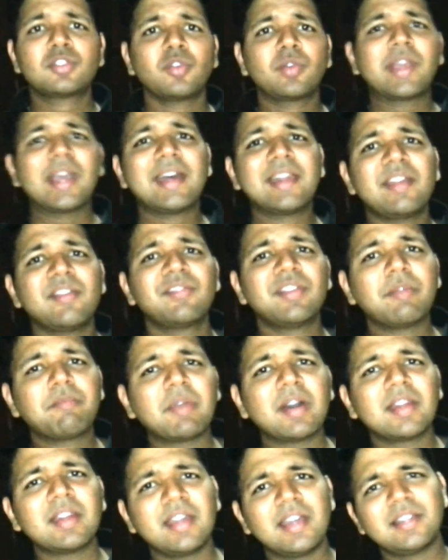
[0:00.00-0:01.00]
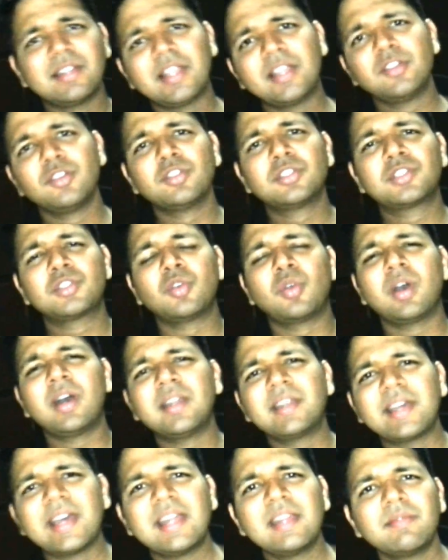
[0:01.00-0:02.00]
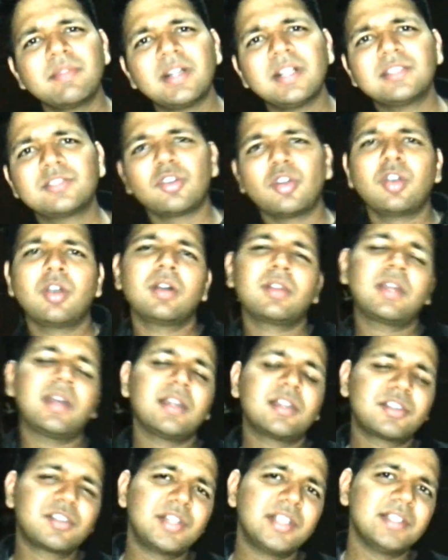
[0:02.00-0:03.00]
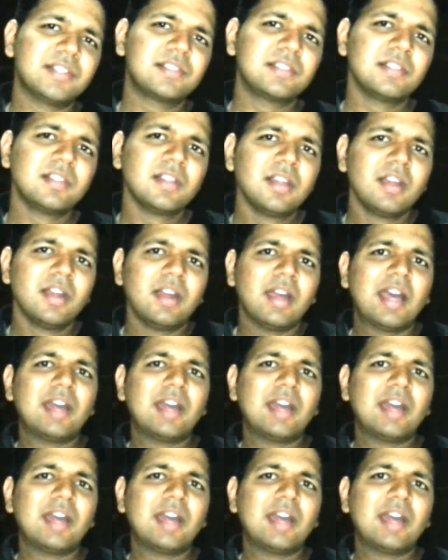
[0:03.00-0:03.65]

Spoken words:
They used to carry a weapon and they used to hunt animals or cut trees.